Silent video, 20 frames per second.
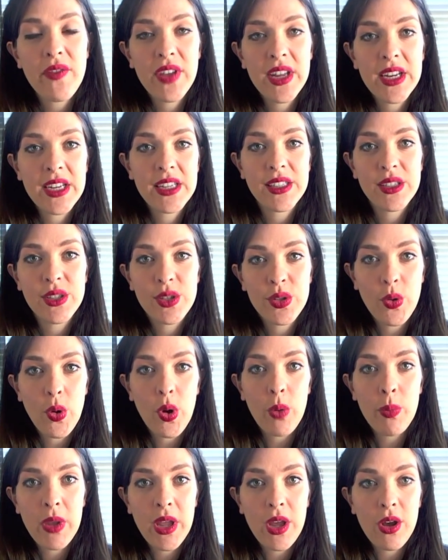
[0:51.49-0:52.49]
Venus in
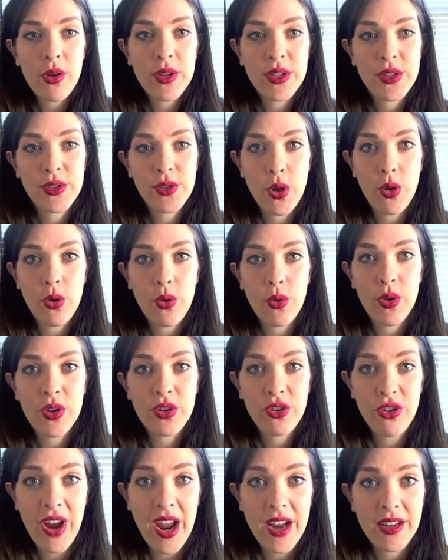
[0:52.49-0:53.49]
Scorpio is so
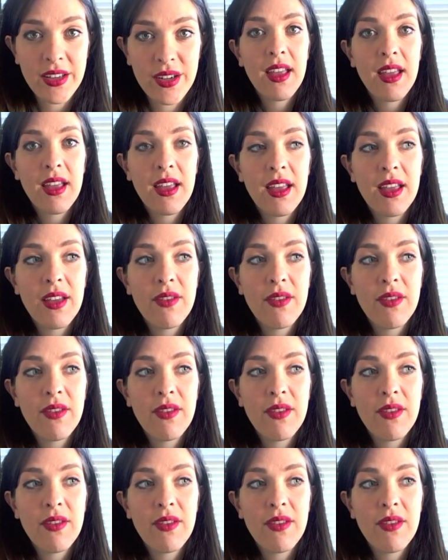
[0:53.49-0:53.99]
attractive.